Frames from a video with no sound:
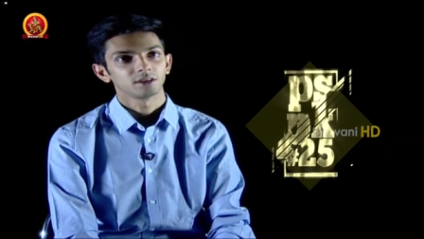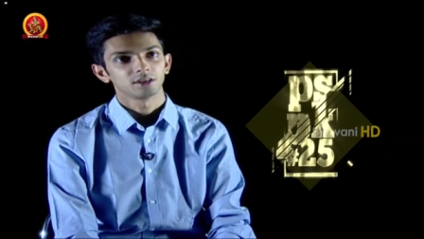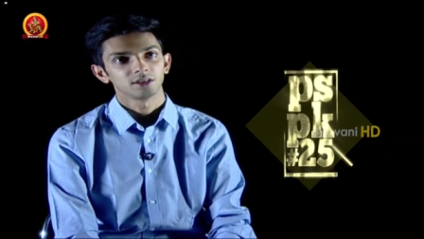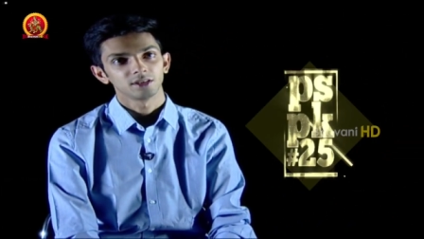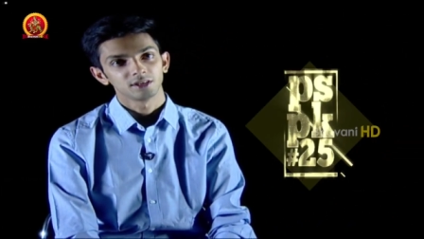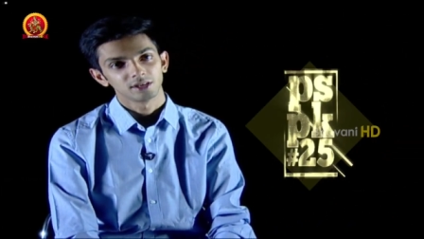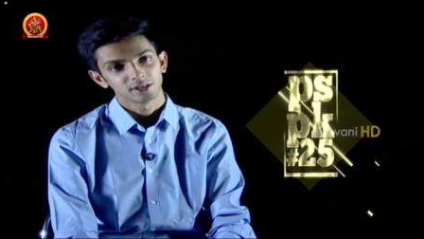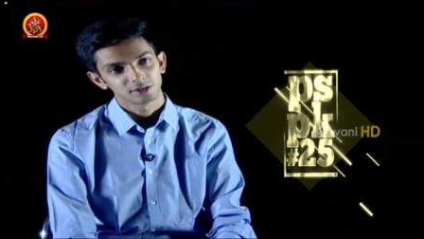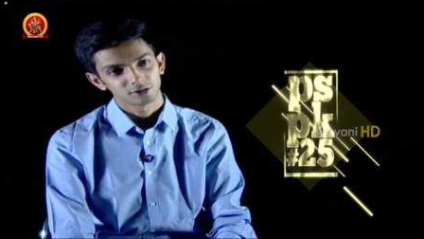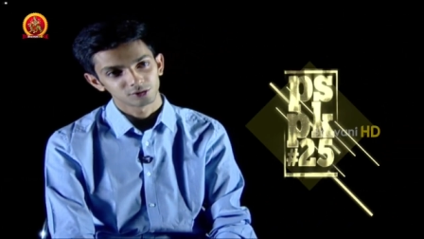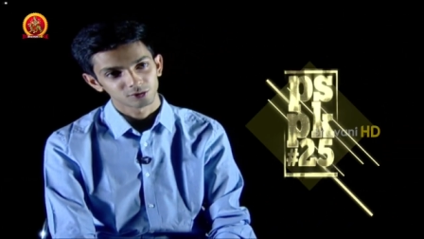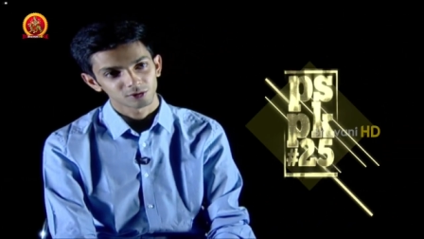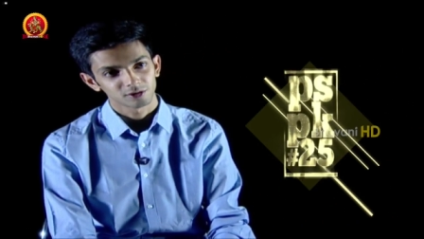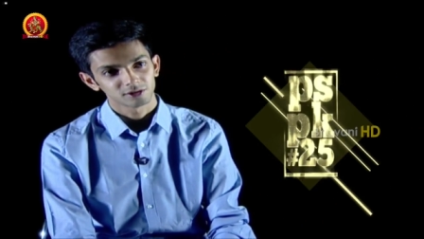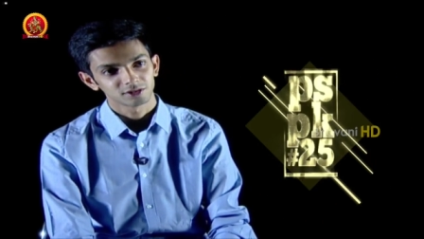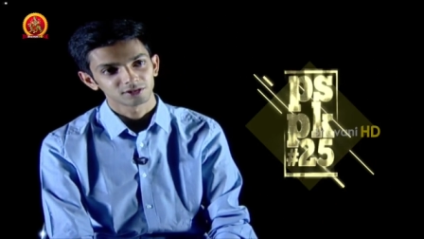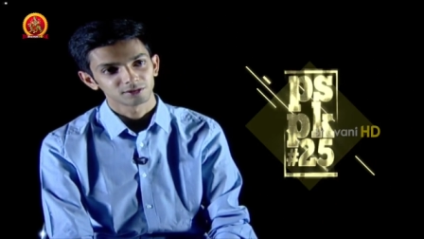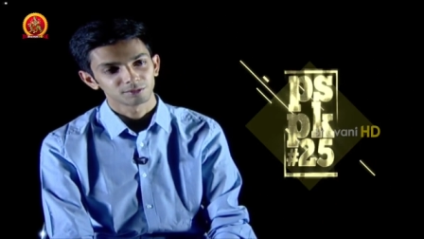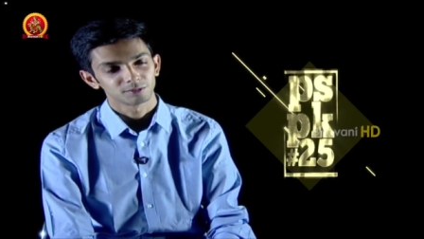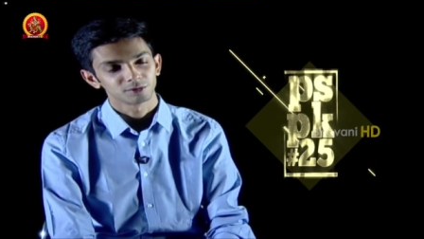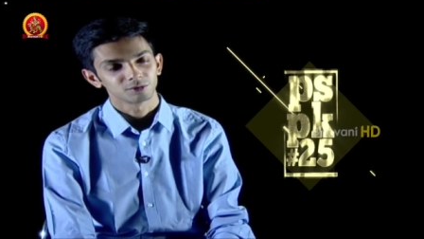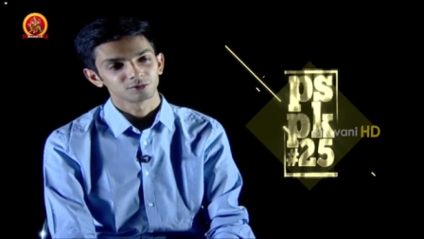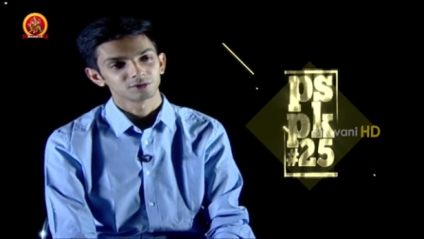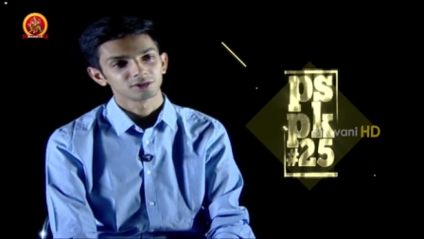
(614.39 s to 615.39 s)
he enjoys
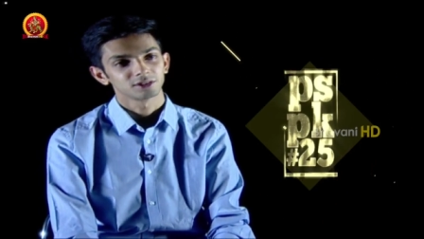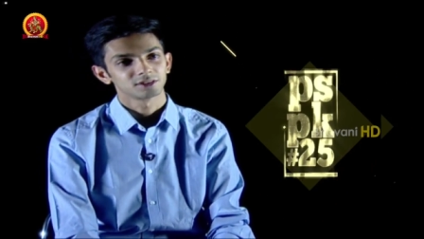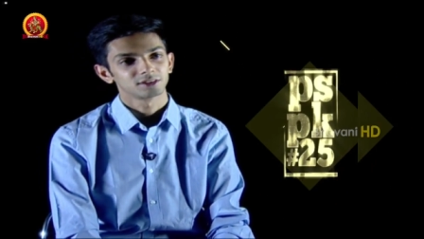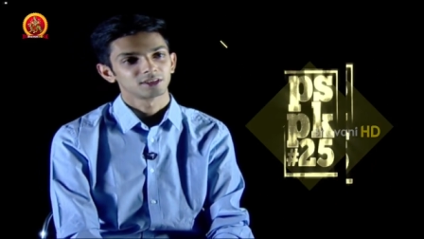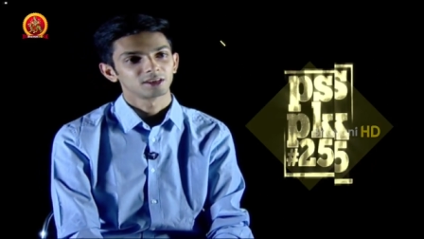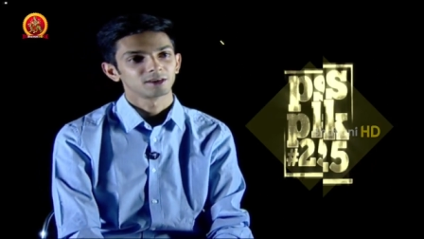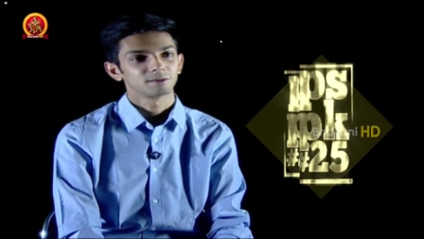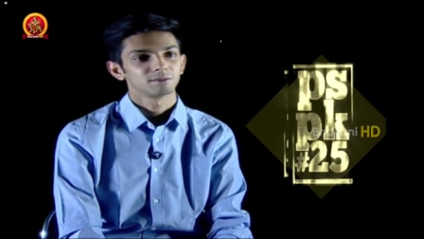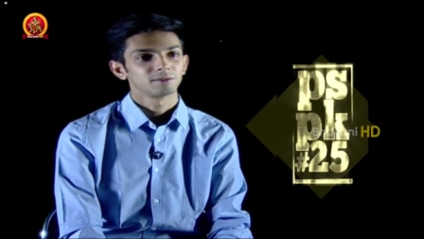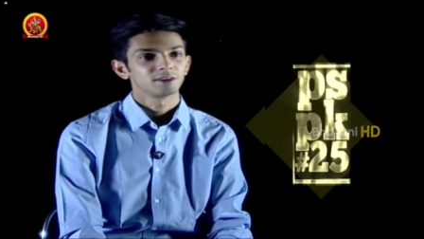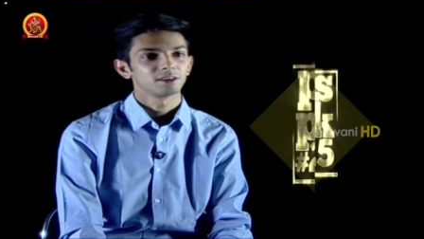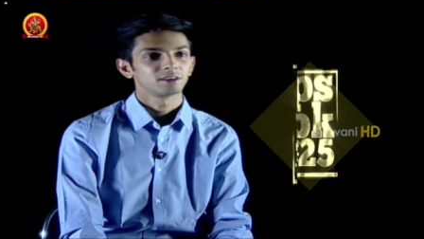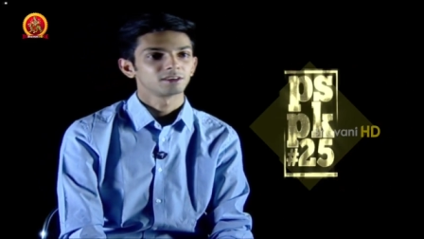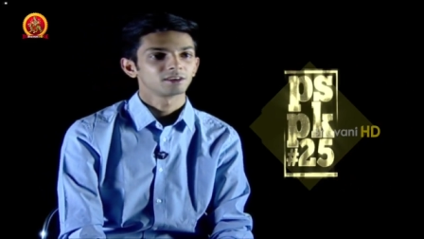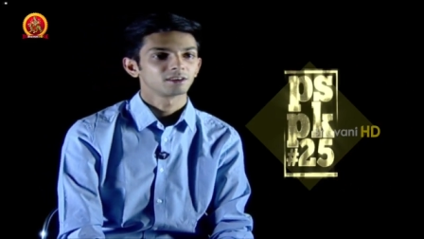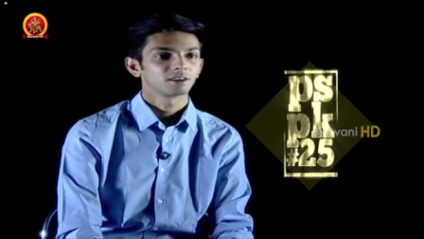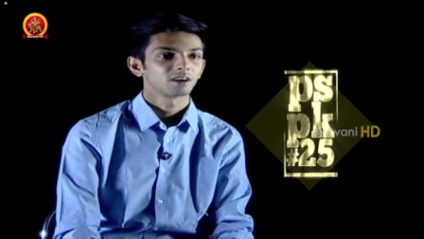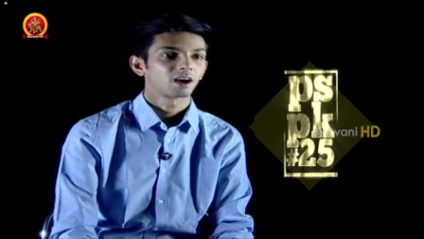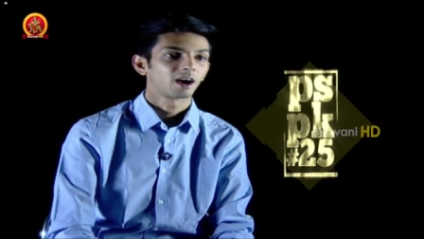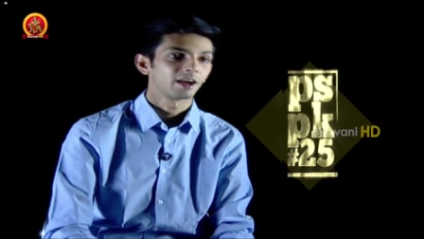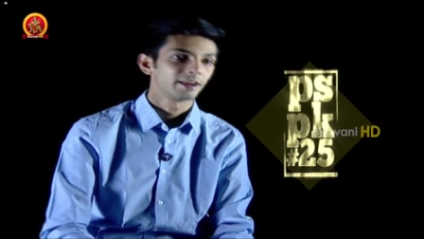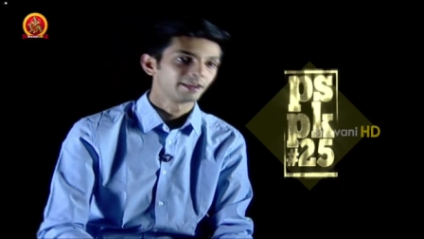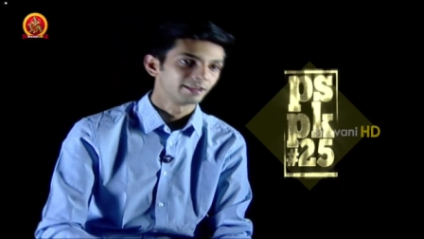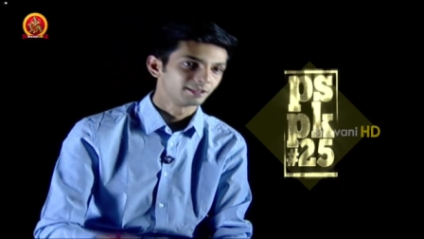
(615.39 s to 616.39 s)
the music that I'm
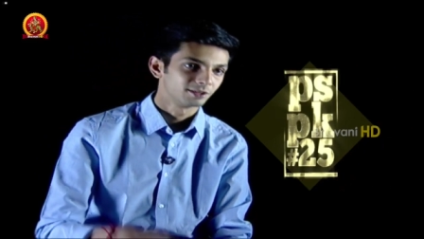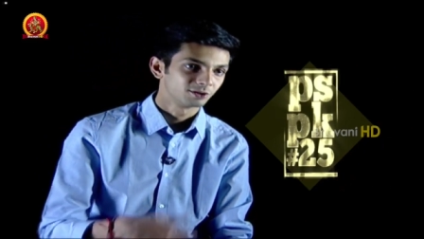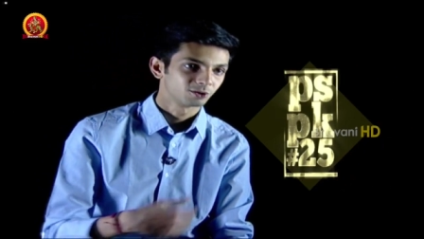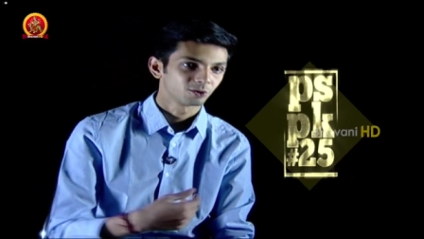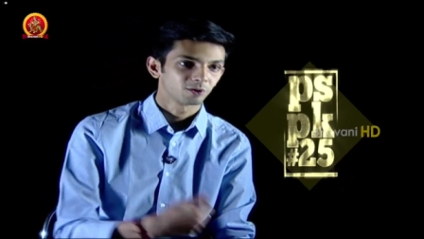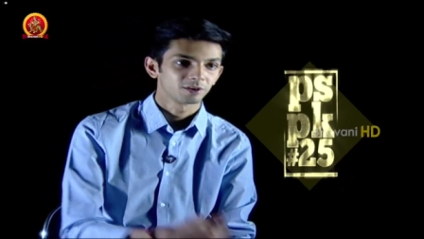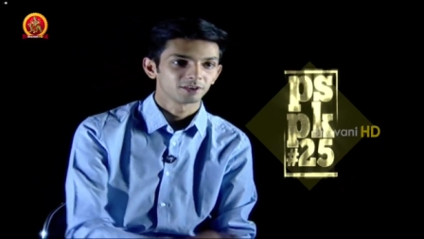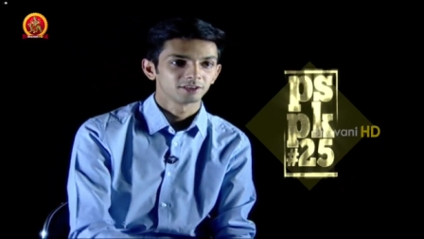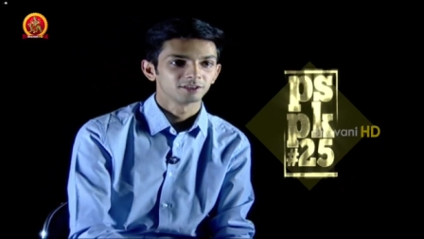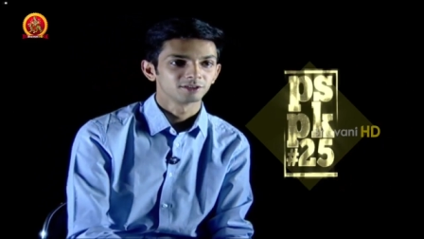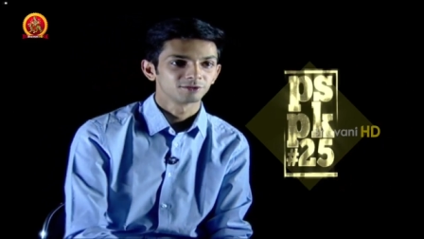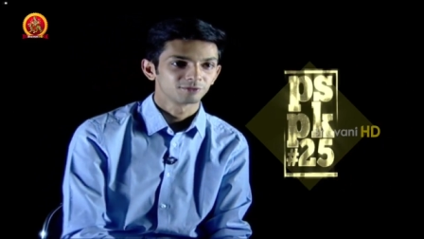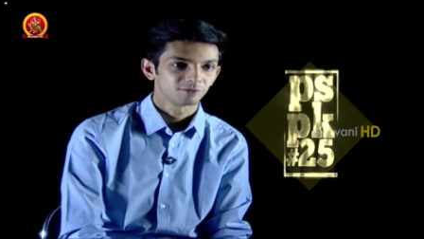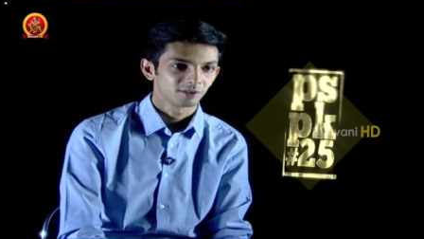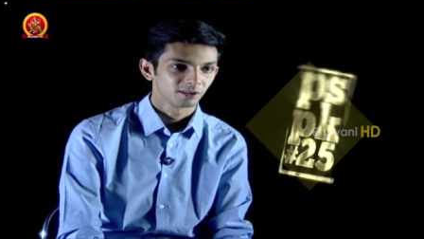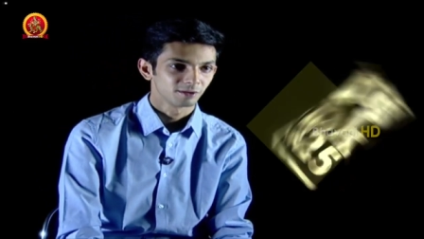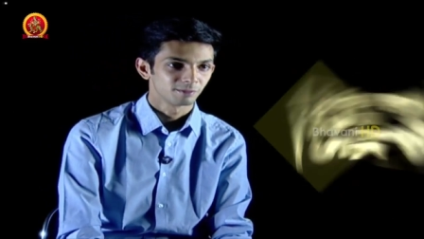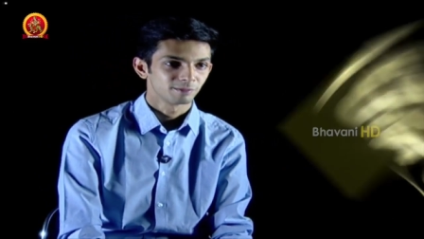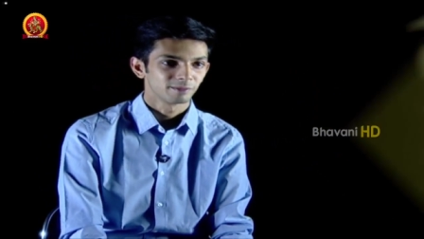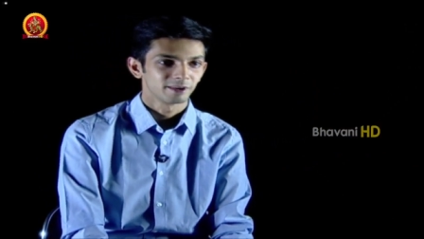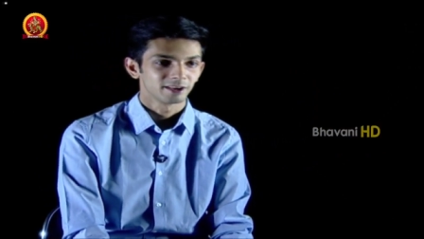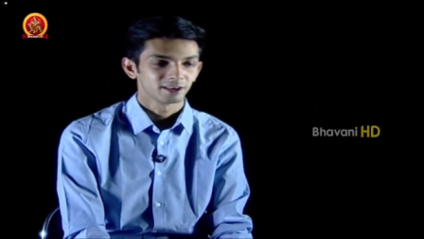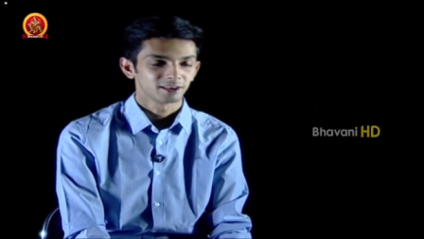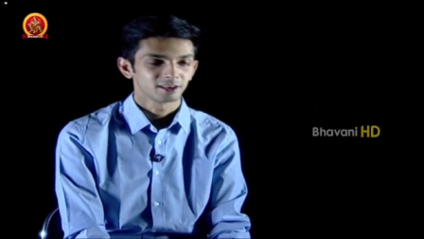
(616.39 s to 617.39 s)
making, I enjoy his
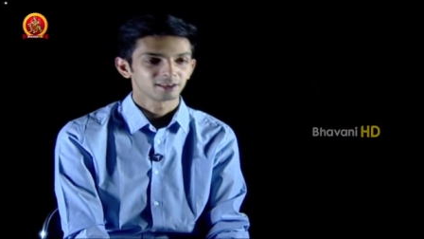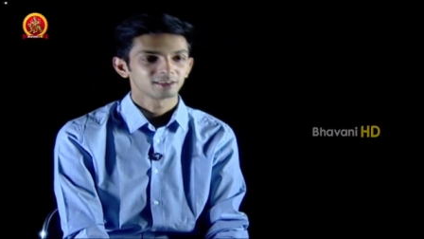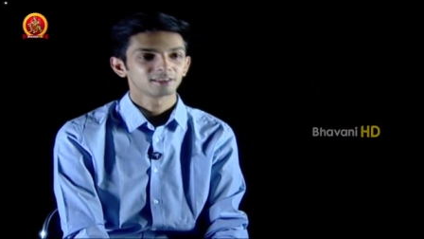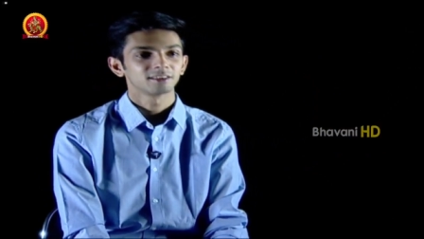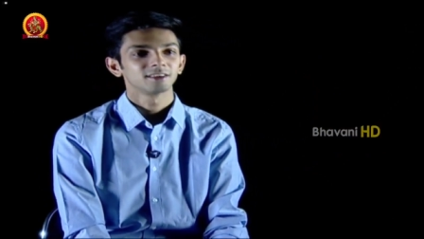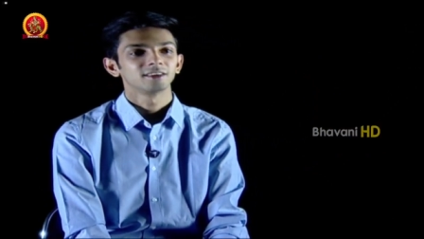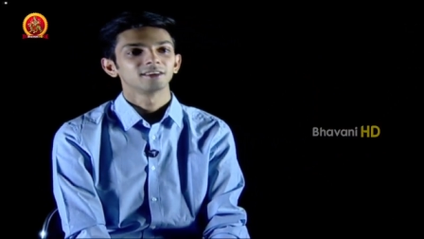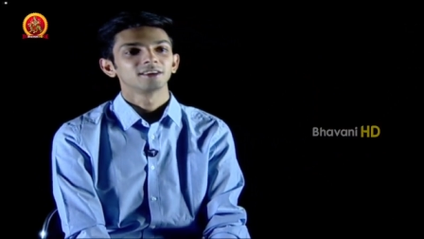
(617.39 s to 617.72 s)
film making.